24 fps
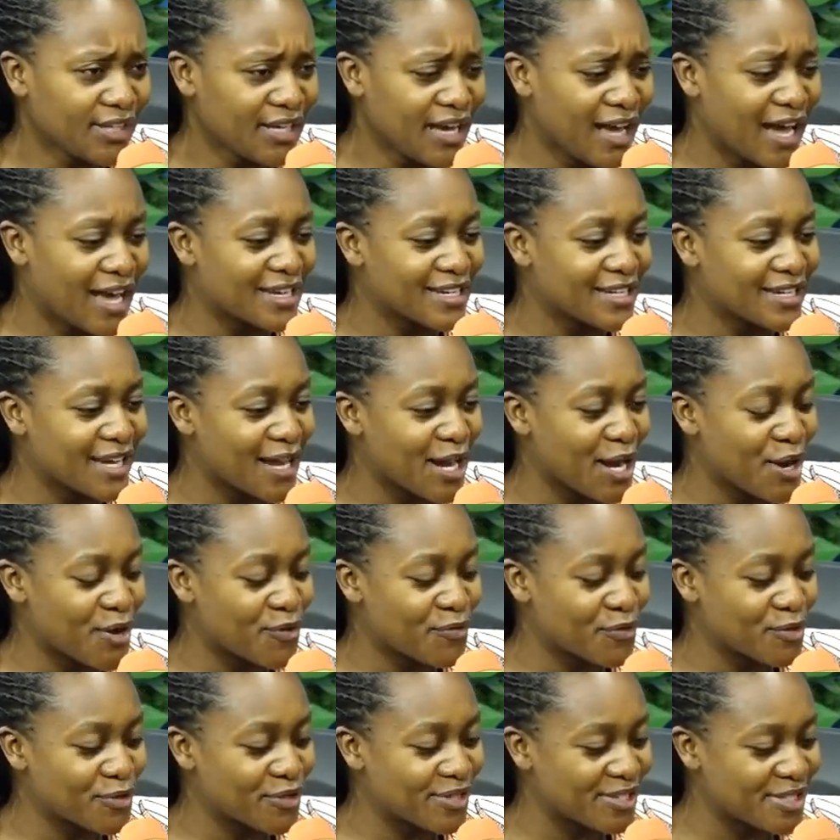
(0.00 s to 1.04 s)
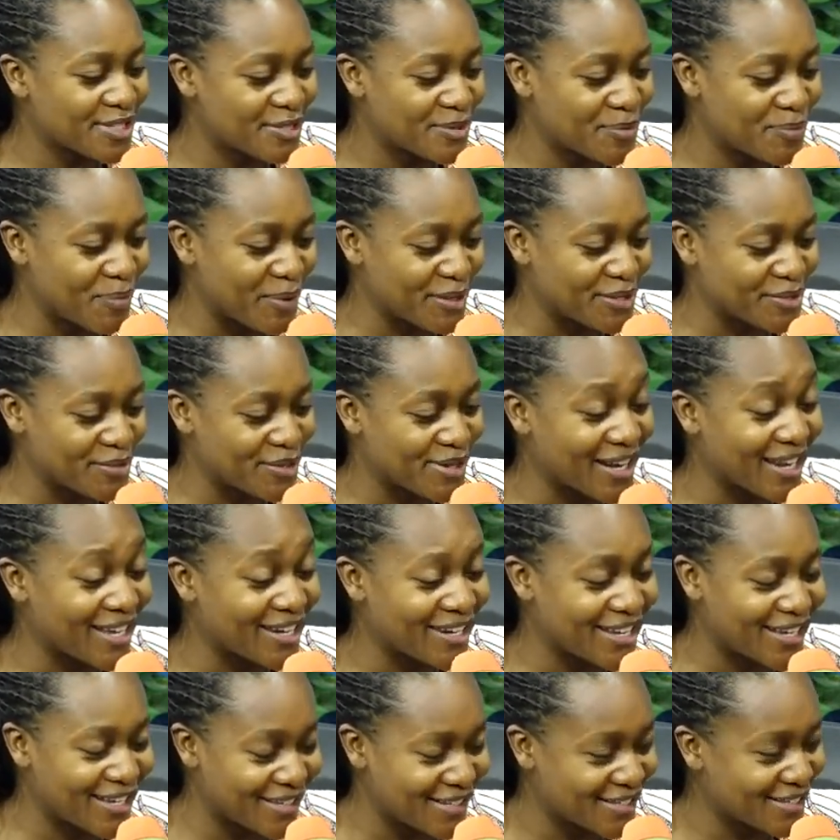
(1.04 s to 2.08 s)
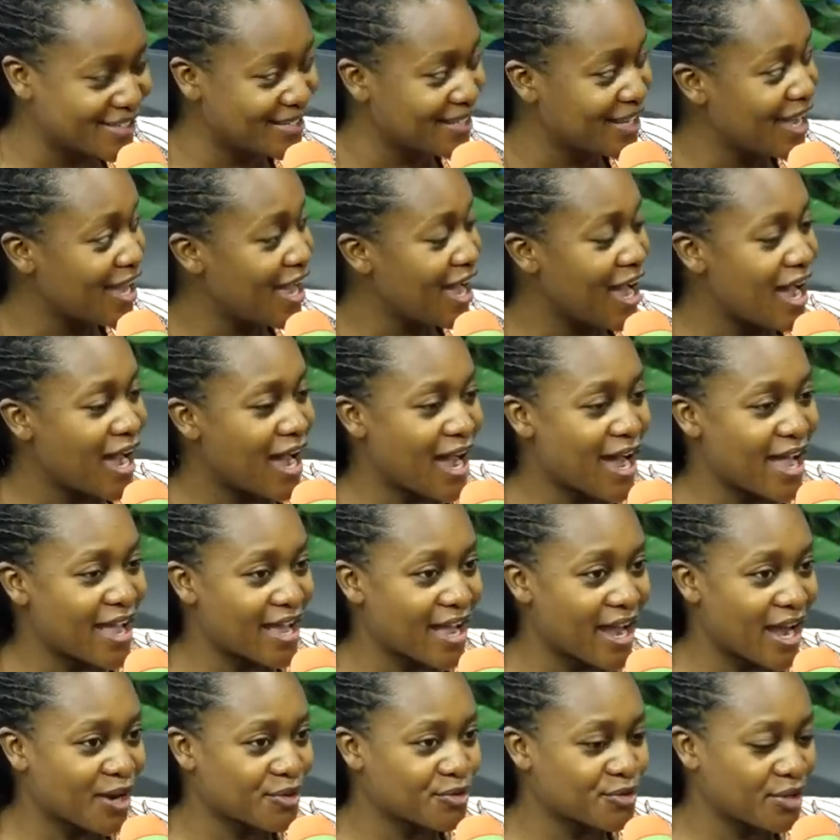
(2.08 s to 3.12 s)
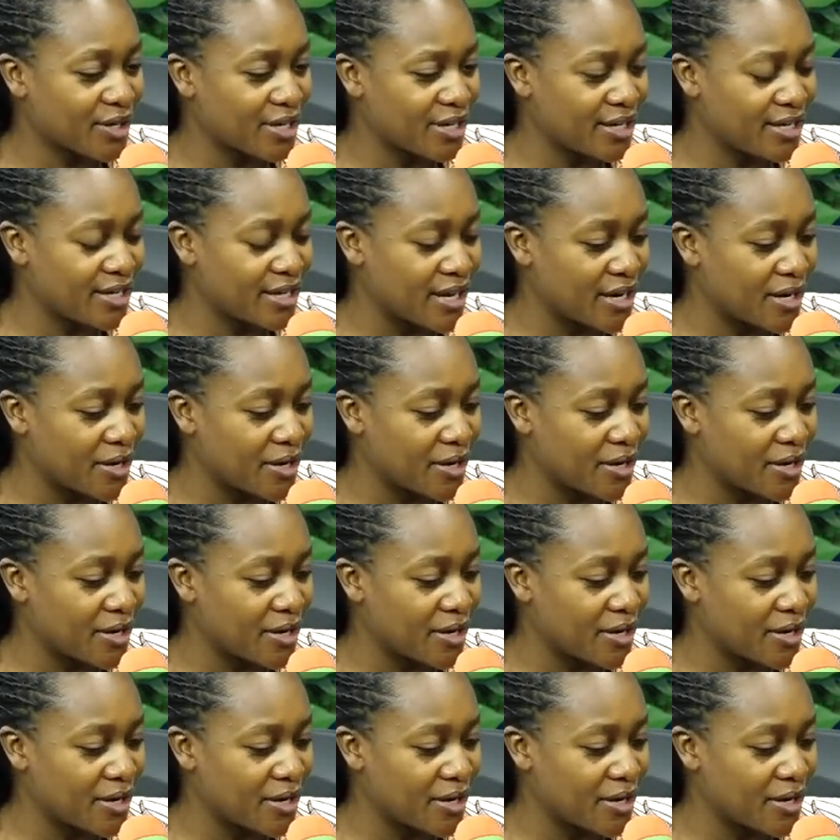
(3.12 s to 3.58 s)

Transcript: And for this particular debt, I actually...